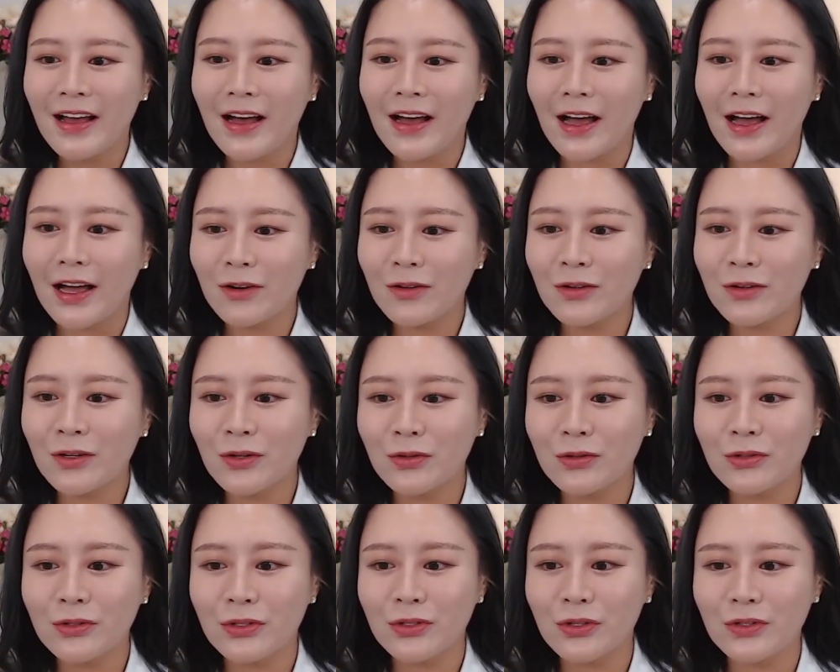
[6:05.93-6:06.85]
I don't know
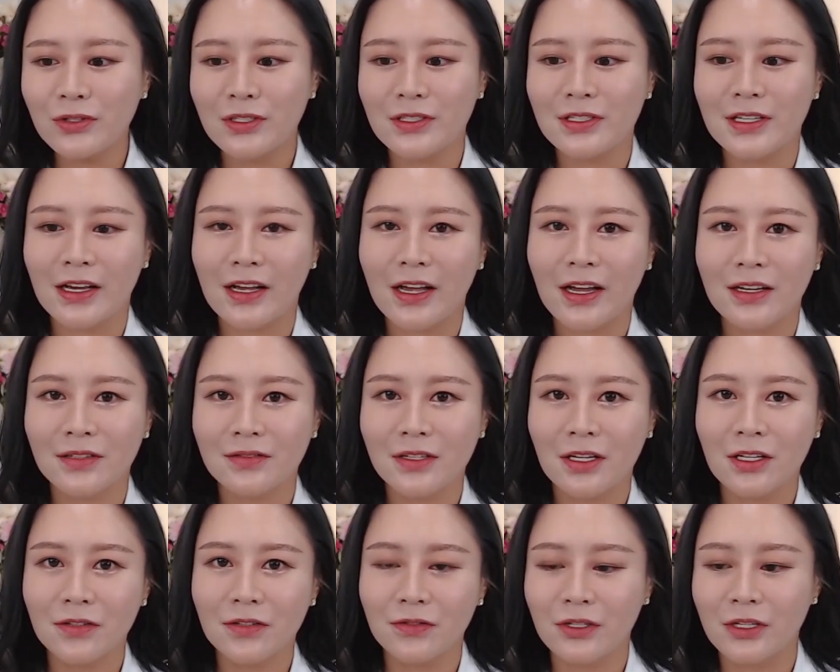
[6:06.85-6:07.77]
who uses that kind of
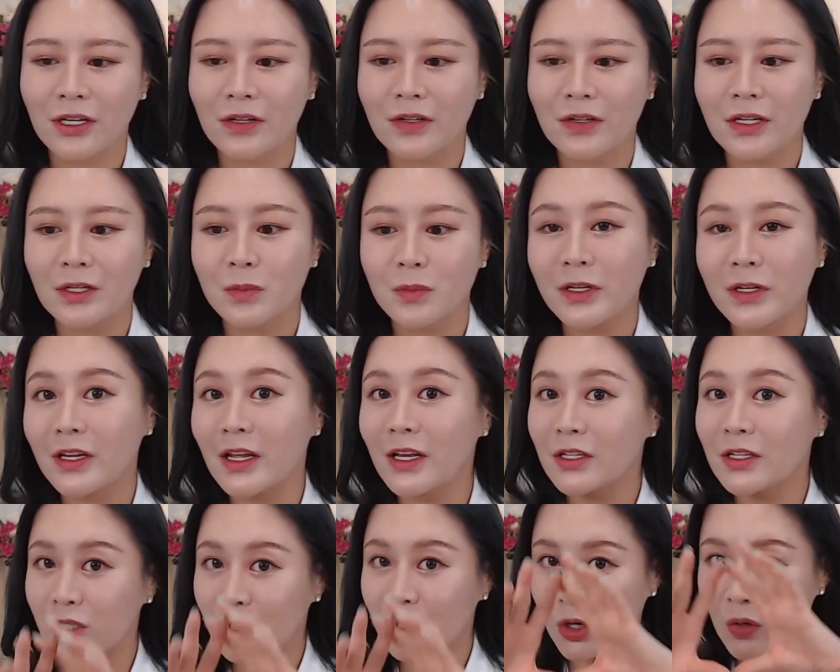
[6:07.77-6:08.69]
telephone nowadays, but
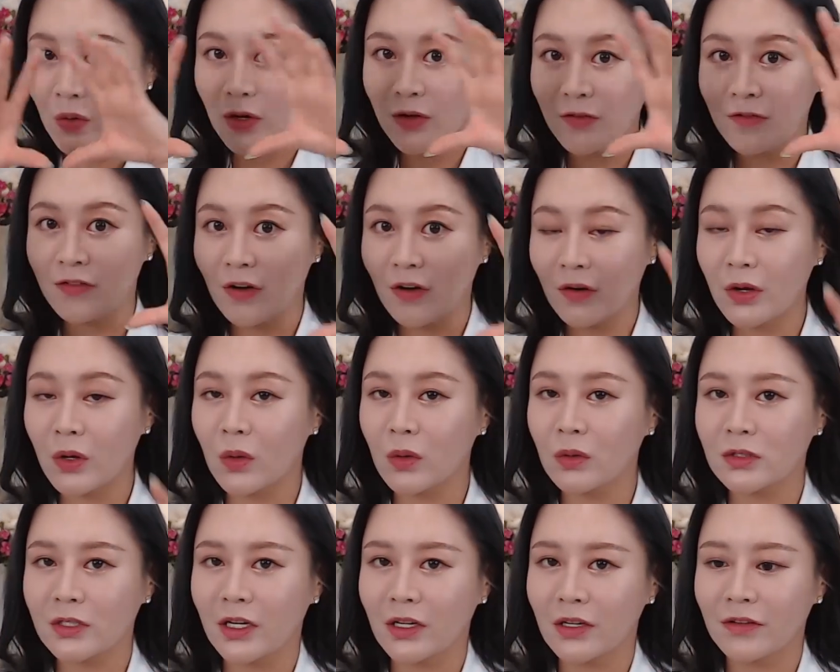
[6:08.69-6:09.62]
they show a very
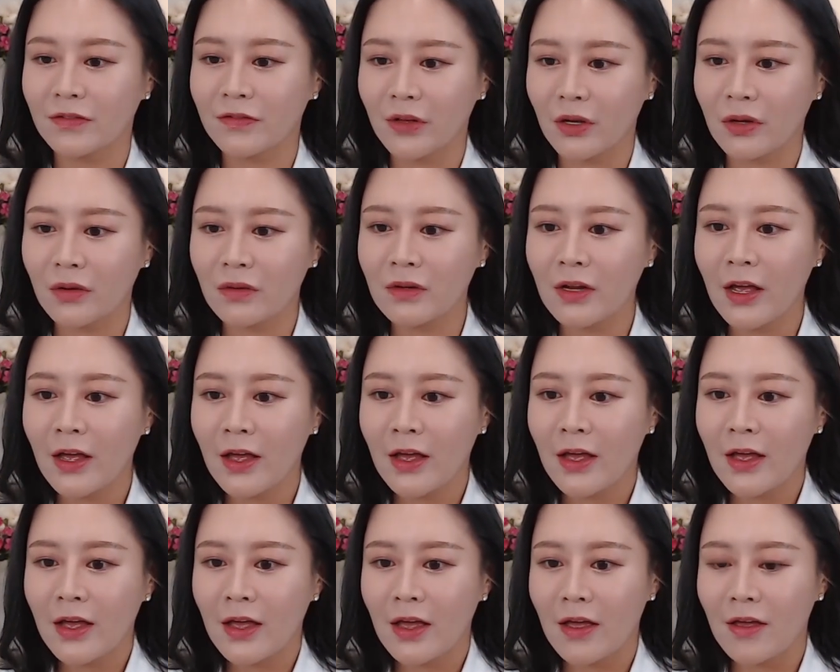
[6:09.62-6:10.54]
old telephone,
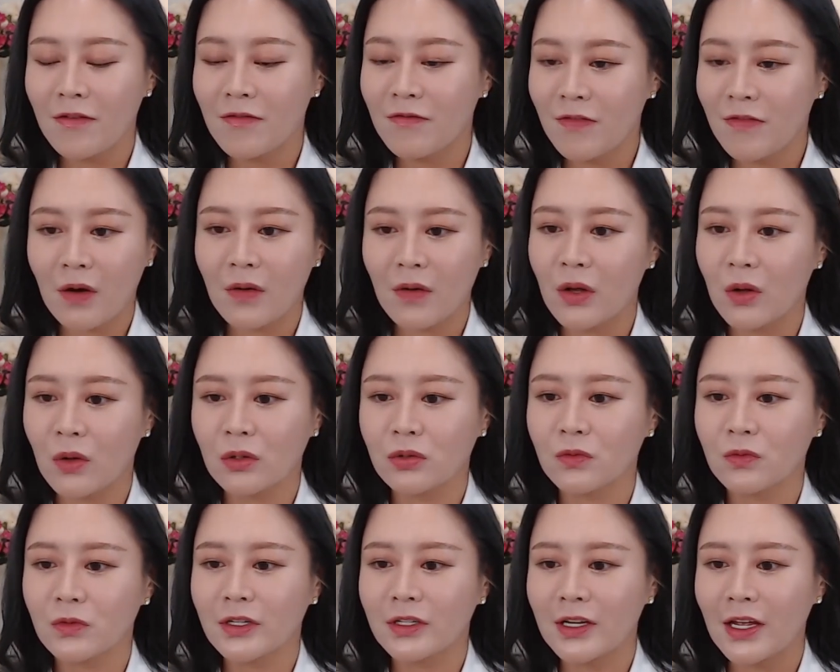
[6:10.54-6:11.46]
a very old
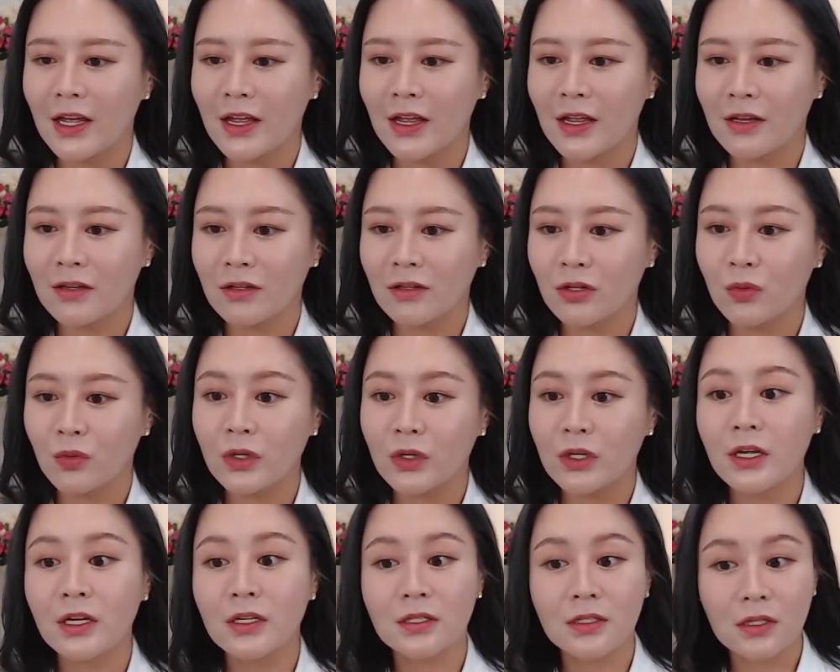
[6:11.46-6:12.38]
one, and you would
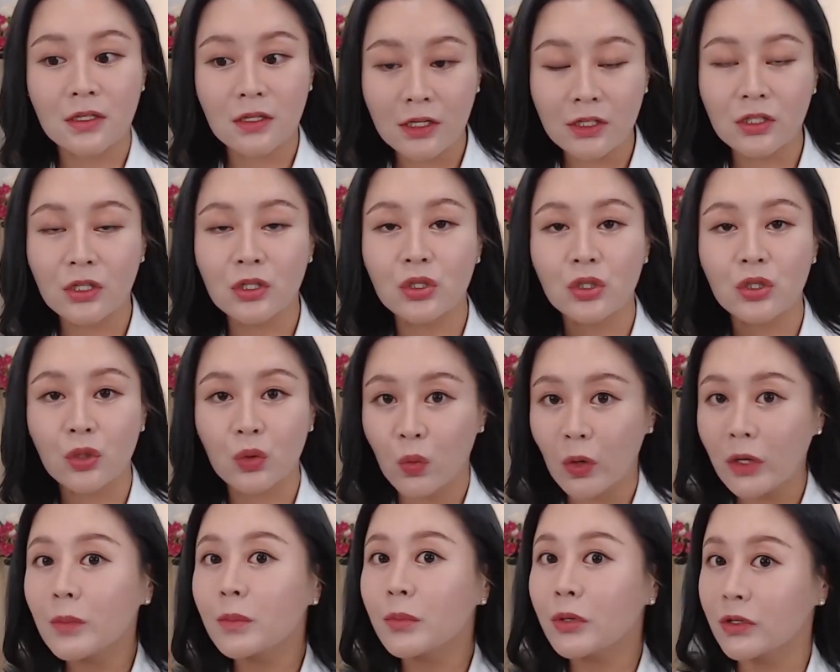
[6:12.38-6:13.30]
listen to a
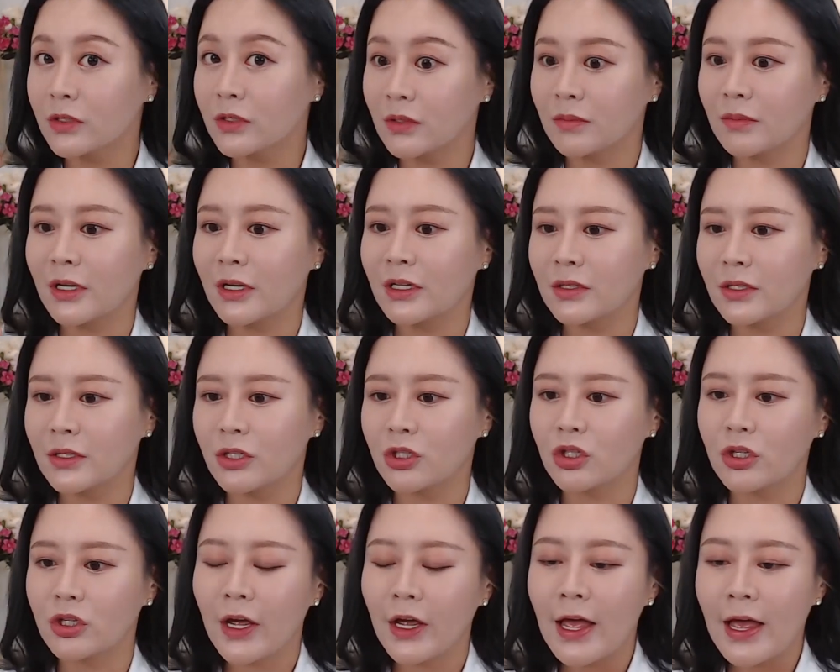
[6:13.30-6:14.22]
one-person
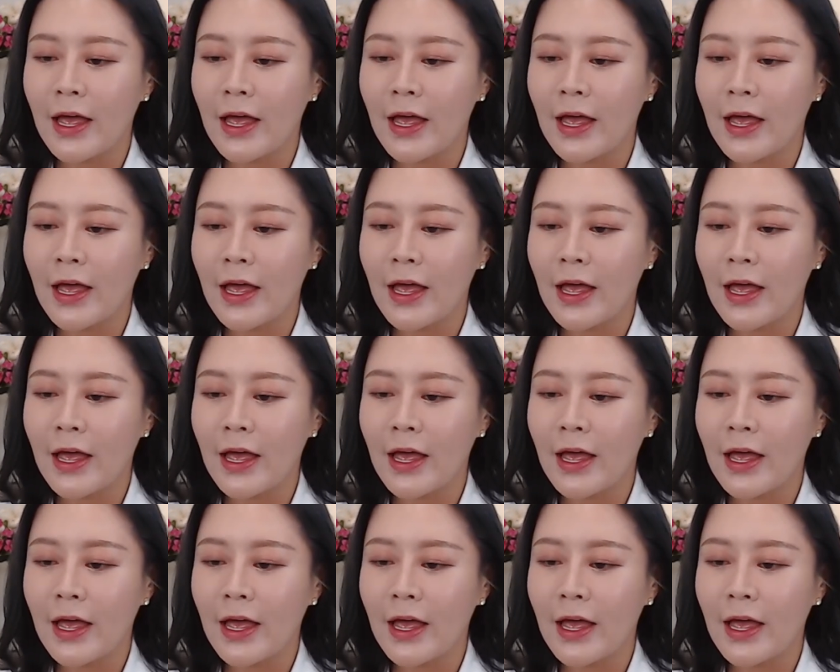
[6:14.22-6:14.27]
message.